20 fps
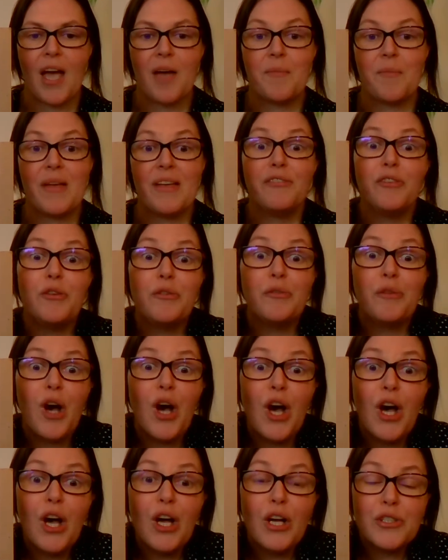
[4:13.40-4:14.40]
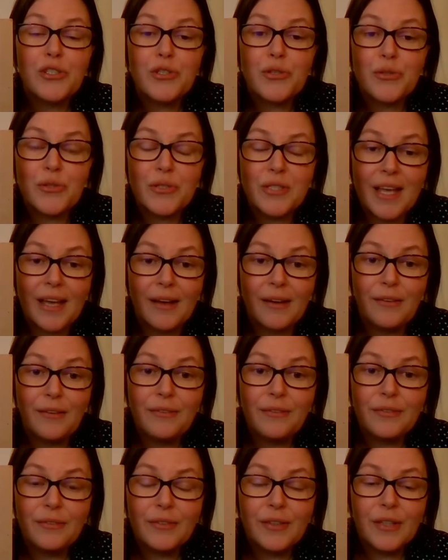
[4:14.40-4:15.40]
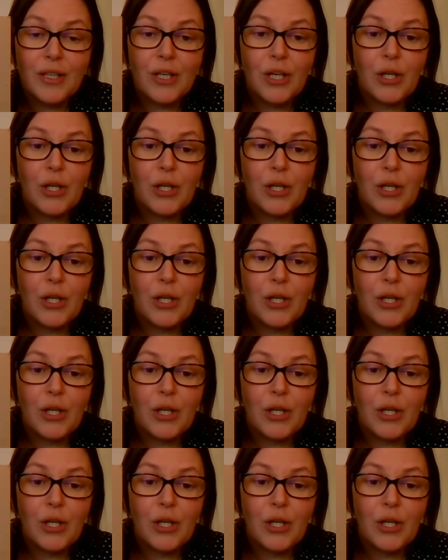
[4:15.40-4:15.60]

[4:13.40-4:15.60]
Um, if you've hurt yourself,